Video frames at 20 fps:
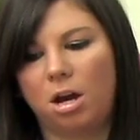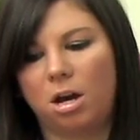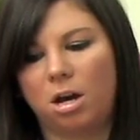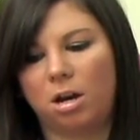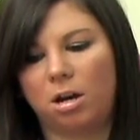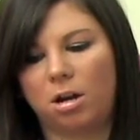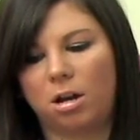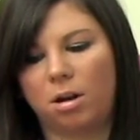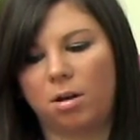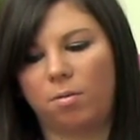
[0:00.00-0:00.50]

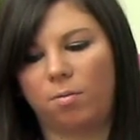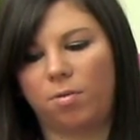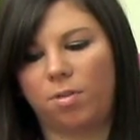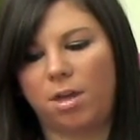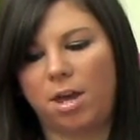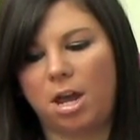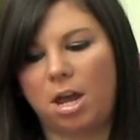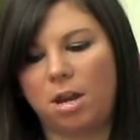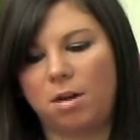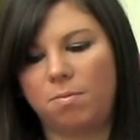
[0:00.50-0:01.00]
and on
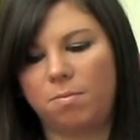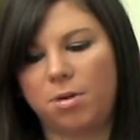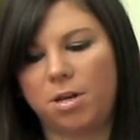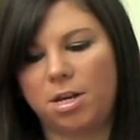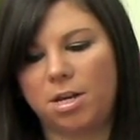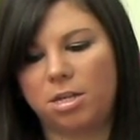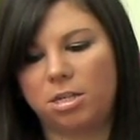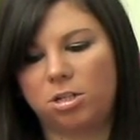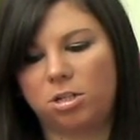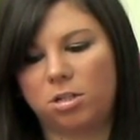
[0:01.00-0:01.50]
the end
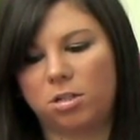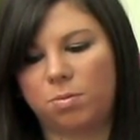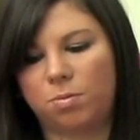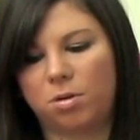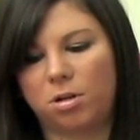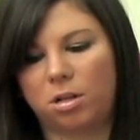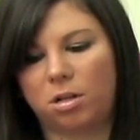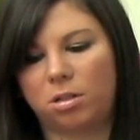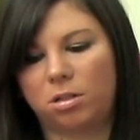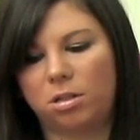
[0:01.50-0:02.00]
piece just
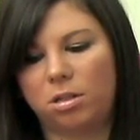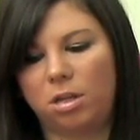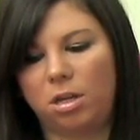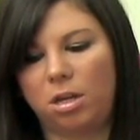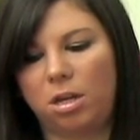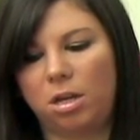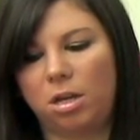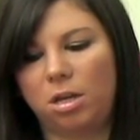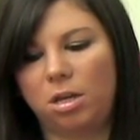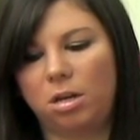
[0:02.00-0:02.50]
put a
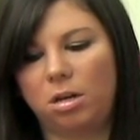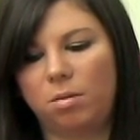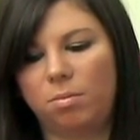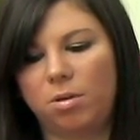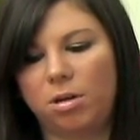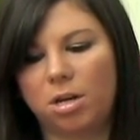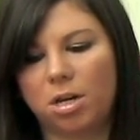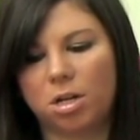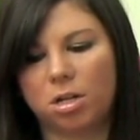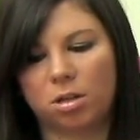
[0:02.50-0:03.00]
little
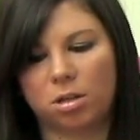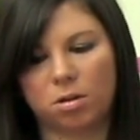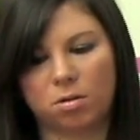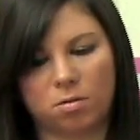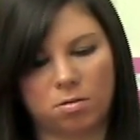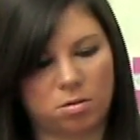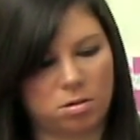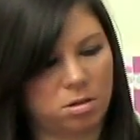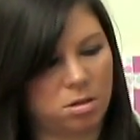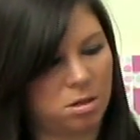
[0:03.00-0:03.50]
bit of glue.
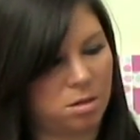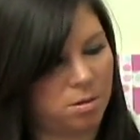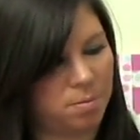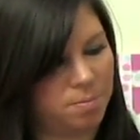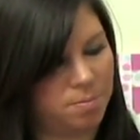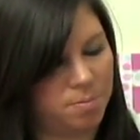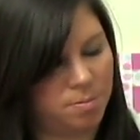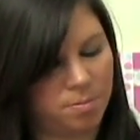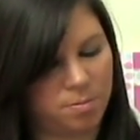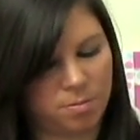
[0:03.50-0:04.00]

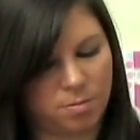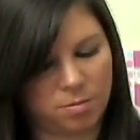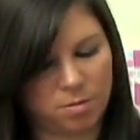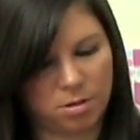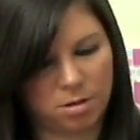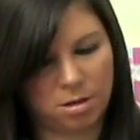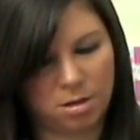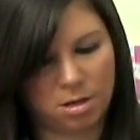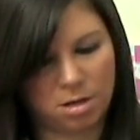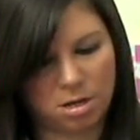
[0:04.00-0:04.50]
You're
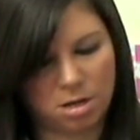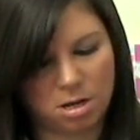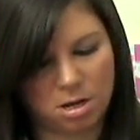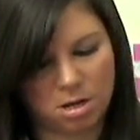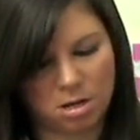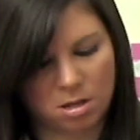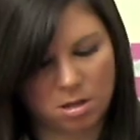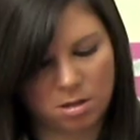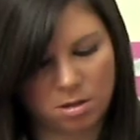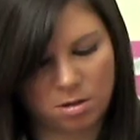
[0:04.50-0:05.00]

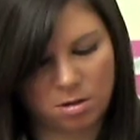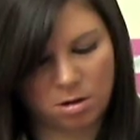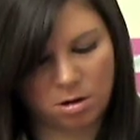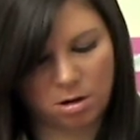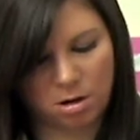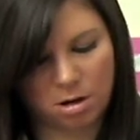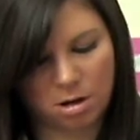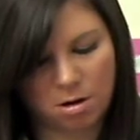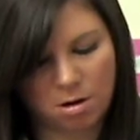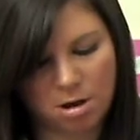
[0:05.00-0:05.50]

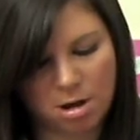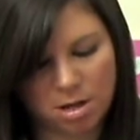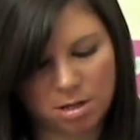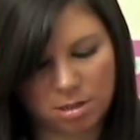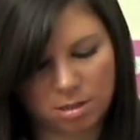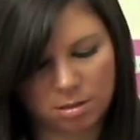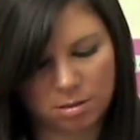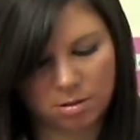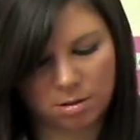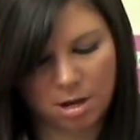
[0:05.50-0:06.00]
going to go ahead
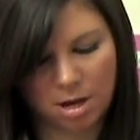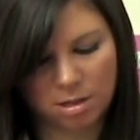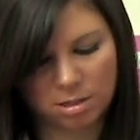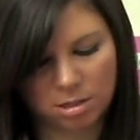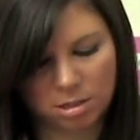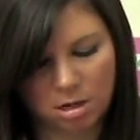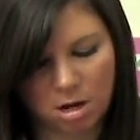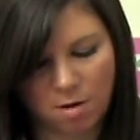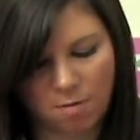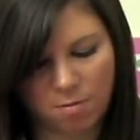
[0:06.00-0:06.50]
and
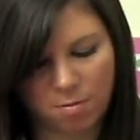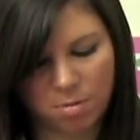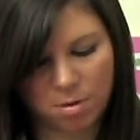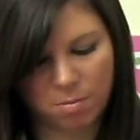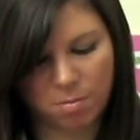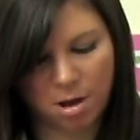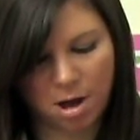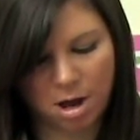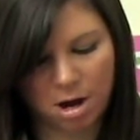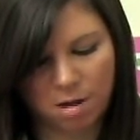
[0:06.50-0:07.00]
start from the
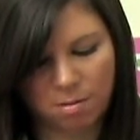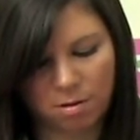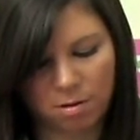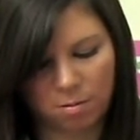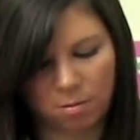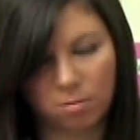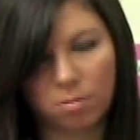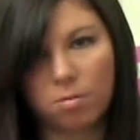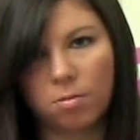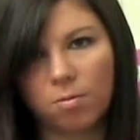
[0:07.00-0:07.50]
bottom
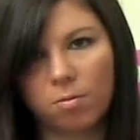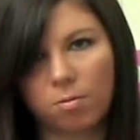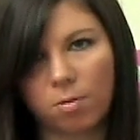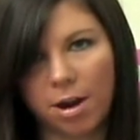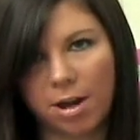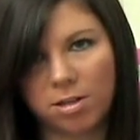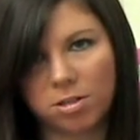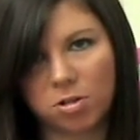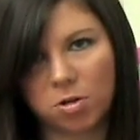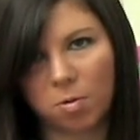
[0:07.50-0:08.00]
and
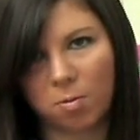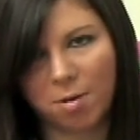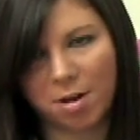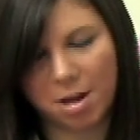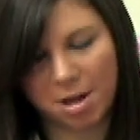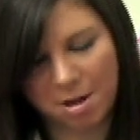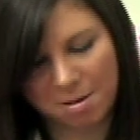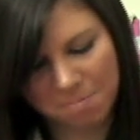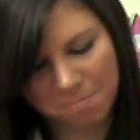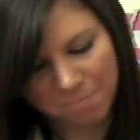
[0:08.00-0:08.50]
ice your
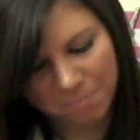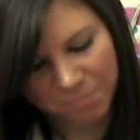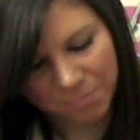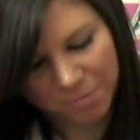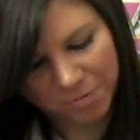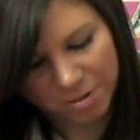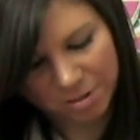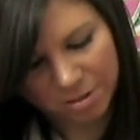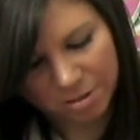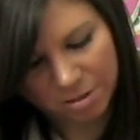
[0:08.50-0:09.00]
way up.
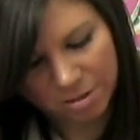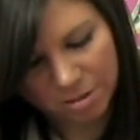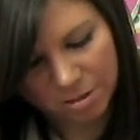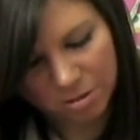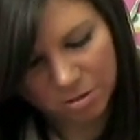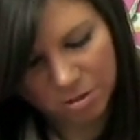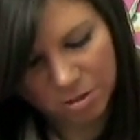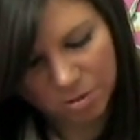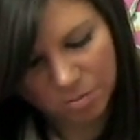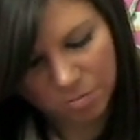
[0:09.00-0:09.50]

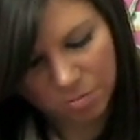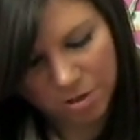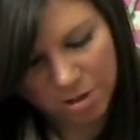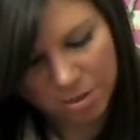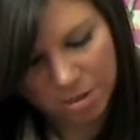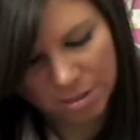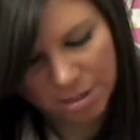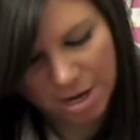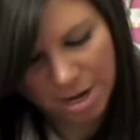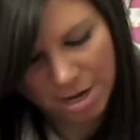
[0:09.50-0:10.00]
So just
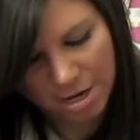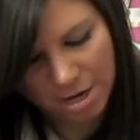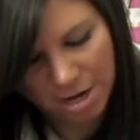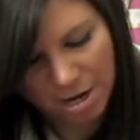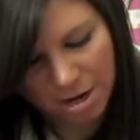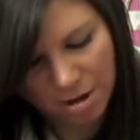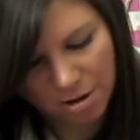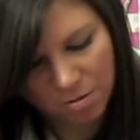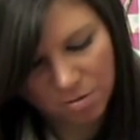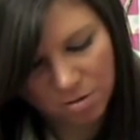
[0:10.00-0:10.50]
press that
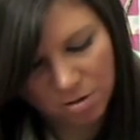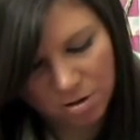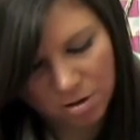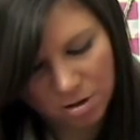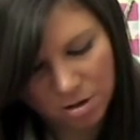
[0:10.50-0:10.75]
down.